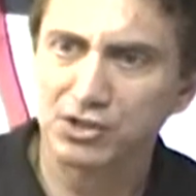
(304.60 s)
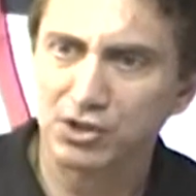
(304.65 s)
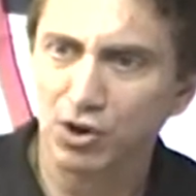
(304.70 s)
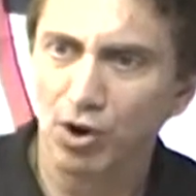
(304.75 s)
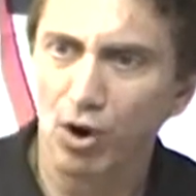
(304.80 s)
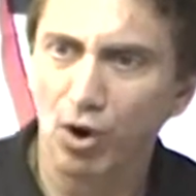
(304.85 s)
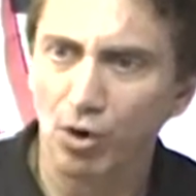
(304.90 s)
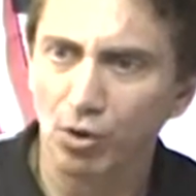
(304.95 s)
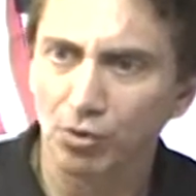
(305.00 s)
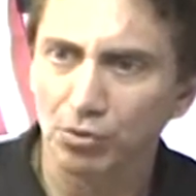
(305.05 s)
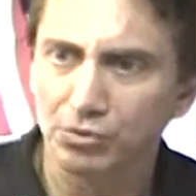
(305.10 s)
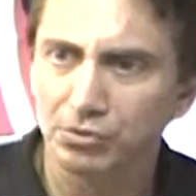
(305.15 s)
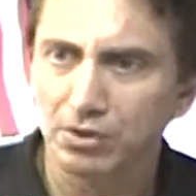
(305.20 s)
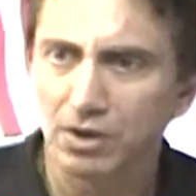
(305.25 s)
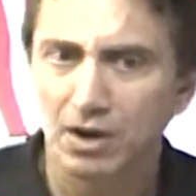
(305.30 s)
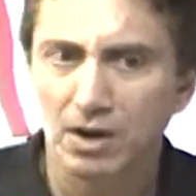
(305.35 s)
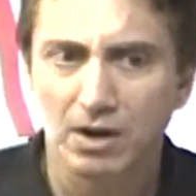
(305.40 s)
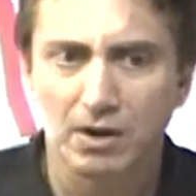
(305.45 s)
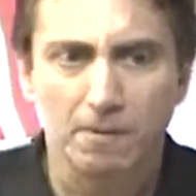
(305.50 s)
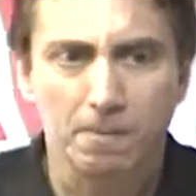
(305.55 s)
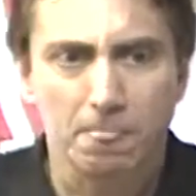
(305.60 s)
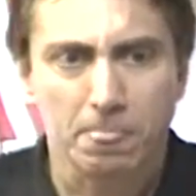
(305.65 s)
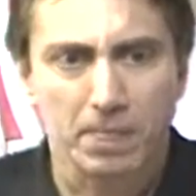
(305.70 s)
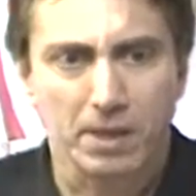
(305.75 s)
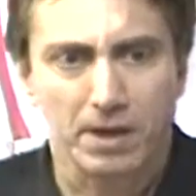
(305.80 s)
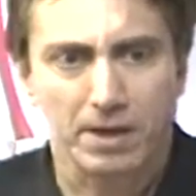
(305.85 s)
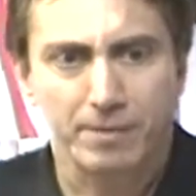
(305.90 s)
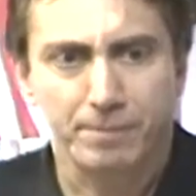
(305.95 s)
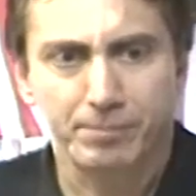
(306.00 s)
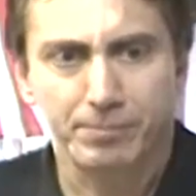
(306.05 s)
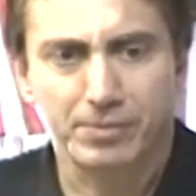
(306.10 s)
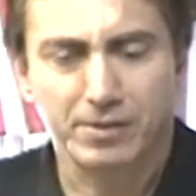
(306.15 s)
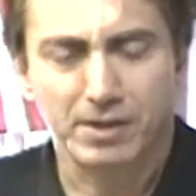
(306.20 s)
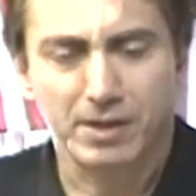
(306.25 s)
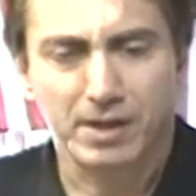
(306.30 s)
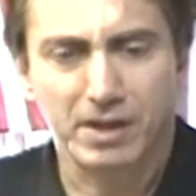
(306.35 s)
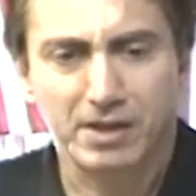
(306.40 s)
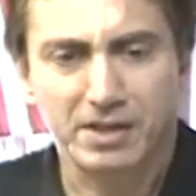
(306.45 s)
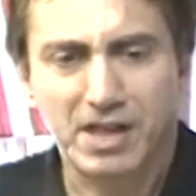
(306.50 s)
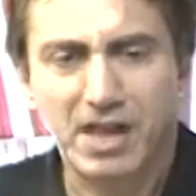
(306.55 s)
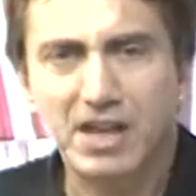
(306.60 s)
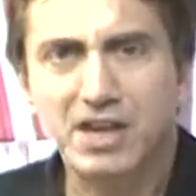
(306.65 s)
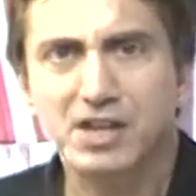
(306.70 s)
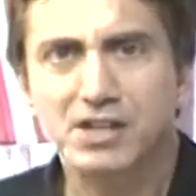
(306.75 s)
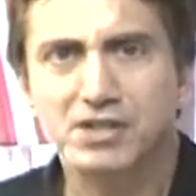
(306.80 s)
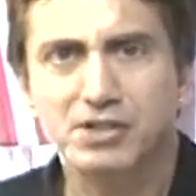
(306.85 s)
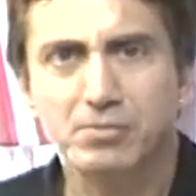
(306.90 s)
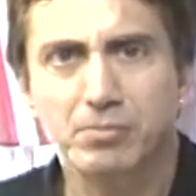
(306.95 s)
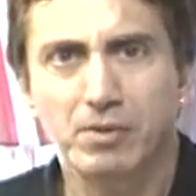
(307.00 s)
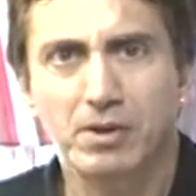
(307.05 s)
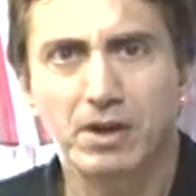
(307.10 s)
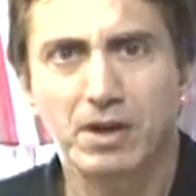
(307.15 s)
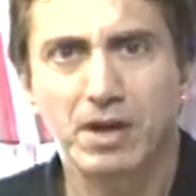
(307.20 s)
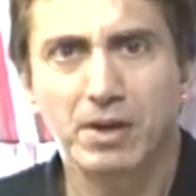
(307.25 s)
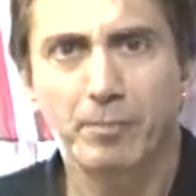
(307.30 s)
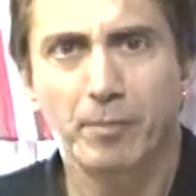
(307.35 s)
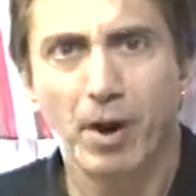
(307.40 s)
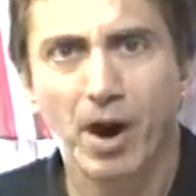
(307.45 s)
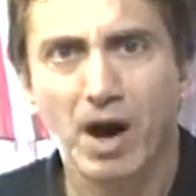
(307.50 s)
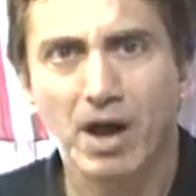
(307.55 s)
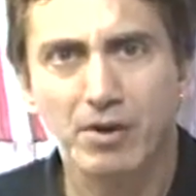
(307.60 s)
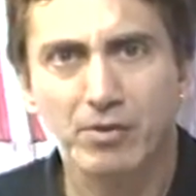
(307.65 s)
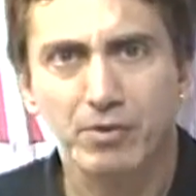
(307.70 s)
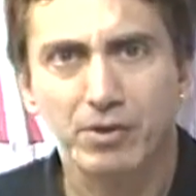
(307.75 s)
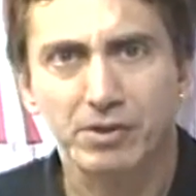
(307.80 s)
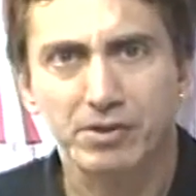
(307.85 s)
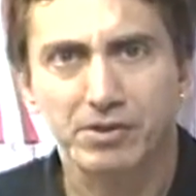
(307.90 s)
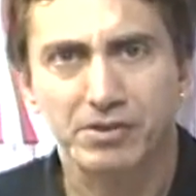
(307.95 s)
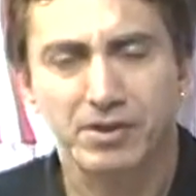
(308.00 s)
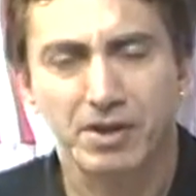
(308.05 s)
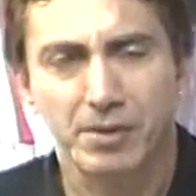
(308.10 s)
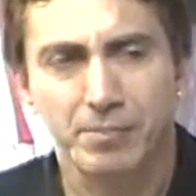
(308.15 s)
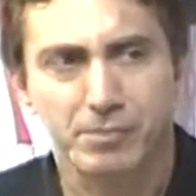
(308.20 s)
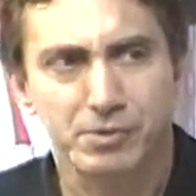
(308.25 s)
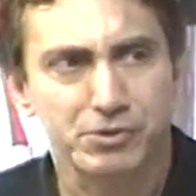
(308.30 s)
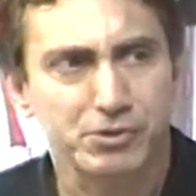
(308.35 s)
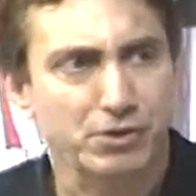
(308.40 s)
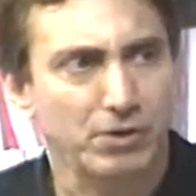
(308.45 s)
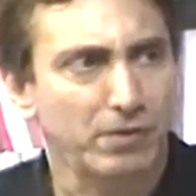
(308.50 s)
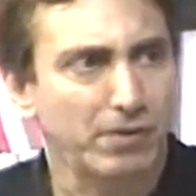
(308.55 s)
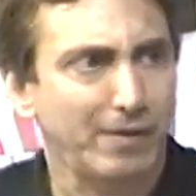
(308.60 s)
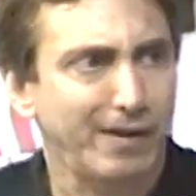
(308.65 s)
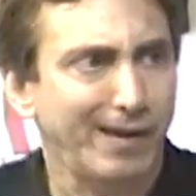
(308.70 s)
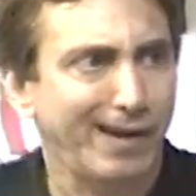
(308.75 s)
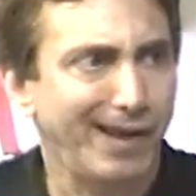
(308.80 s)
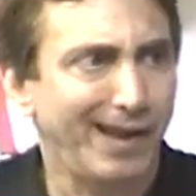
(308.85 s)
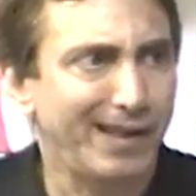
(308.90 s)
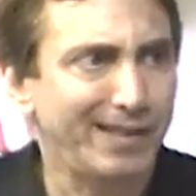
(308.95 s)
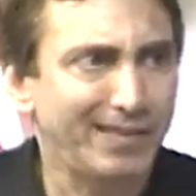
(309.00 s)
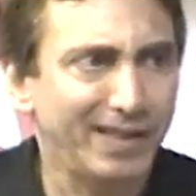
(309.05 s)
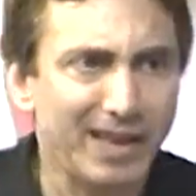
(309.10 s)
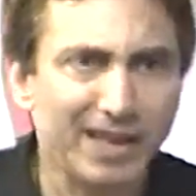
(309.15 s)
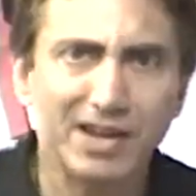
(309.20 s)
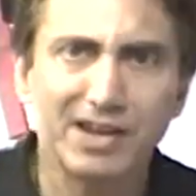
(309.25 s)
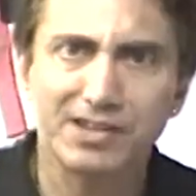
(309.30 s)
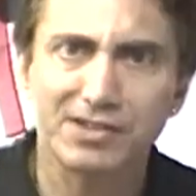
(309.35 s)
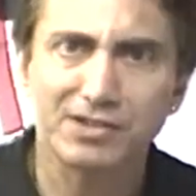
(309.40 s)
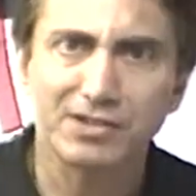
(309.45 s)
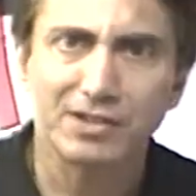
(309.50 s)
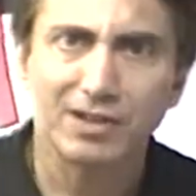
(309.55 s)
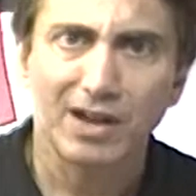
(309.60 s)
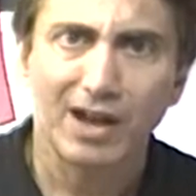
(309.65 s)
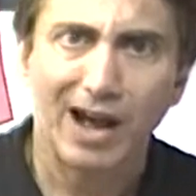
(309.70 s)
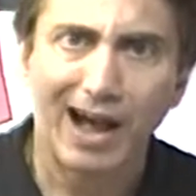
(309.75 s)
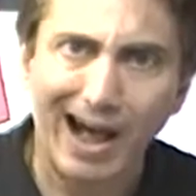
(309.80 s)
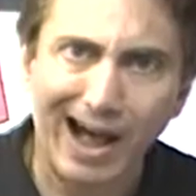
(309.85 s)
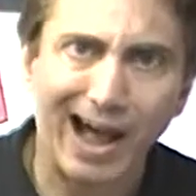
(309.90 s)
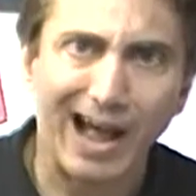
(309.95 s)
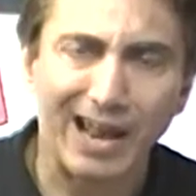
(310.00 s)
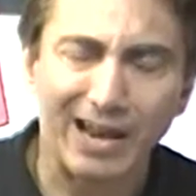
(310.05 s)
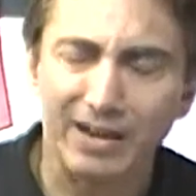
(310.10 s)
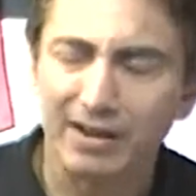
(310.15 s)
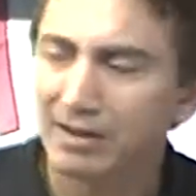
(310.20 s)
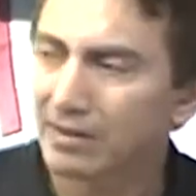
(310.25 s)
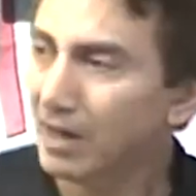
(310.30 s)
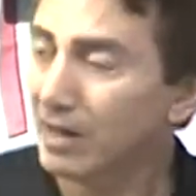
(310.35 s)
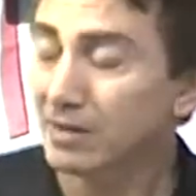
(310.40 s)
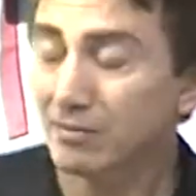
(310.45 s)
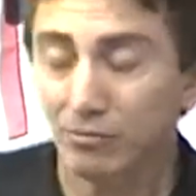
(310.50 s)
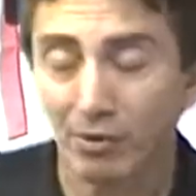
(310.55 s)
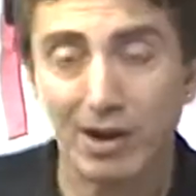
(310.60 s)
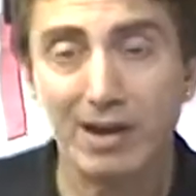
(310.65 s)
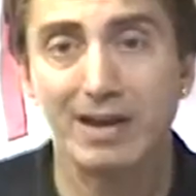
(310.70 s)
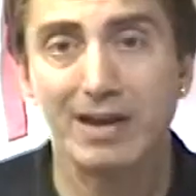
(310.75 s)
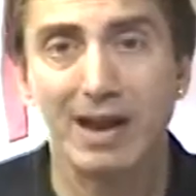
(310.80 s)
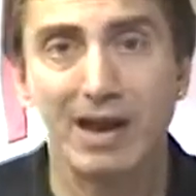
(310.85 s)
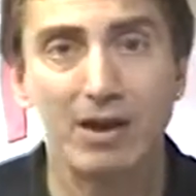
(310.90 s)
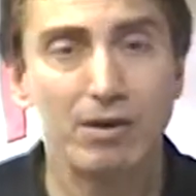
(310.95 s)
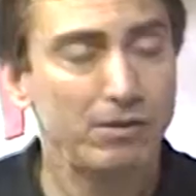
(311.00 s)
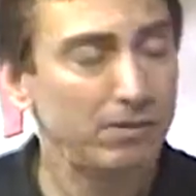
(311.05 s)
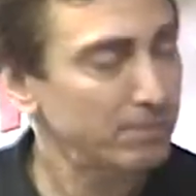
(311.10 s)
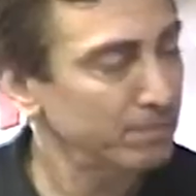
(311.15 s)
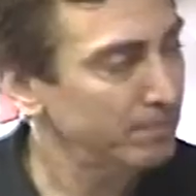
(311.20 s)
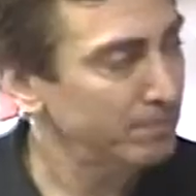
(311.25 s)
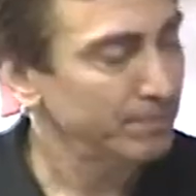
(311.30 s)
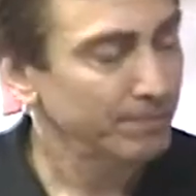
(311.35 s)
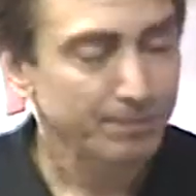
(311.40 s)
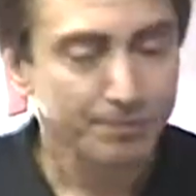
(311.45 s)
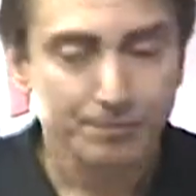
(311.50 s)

it's cold still summer. And then it's moderate, the temperature. And then it's hot. Like right now,